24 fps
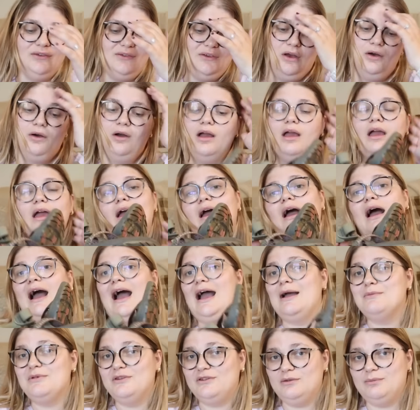So
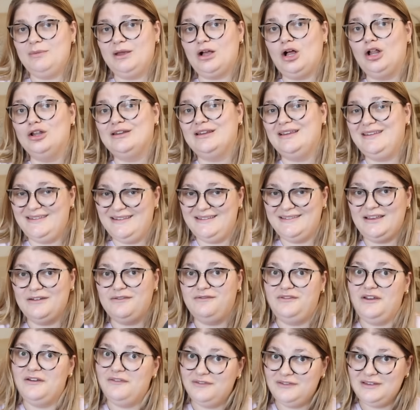I'm assuming I'll list these at
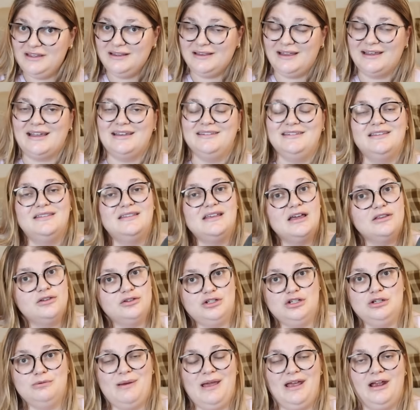50 like I did the other
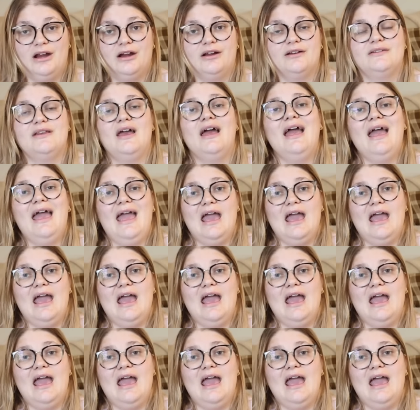two pairs